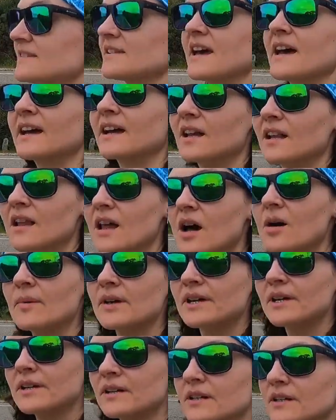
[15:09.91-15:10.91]
10
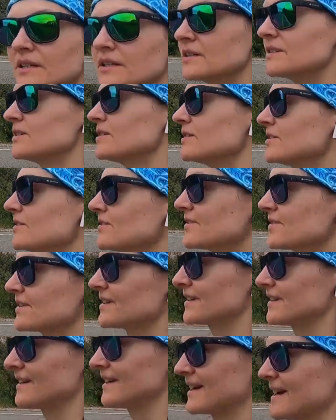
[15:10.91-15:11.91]
kilometers,
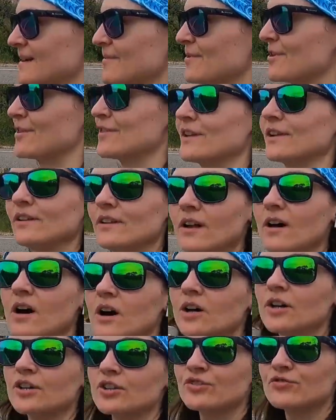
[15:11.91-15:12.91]
and I'm on the
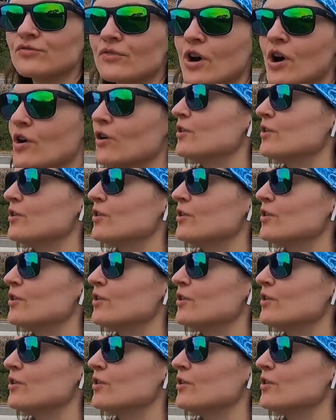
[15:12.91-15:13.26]
longest road